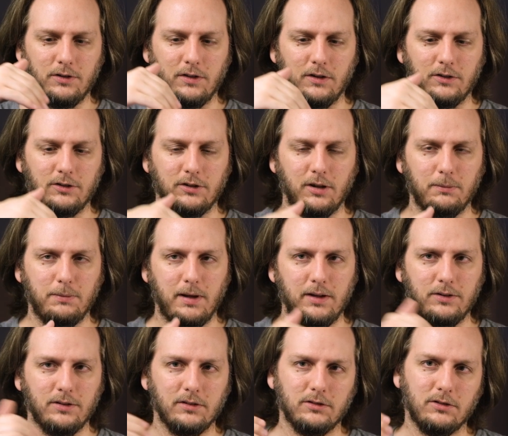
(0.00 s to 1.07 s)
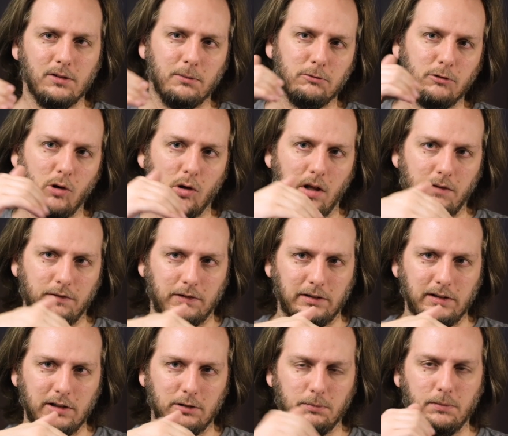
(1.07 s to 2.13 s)
the sub-bass to roll off a
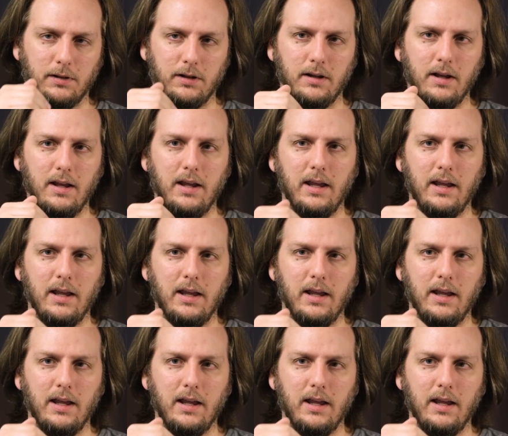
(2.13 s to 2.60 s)
little bit,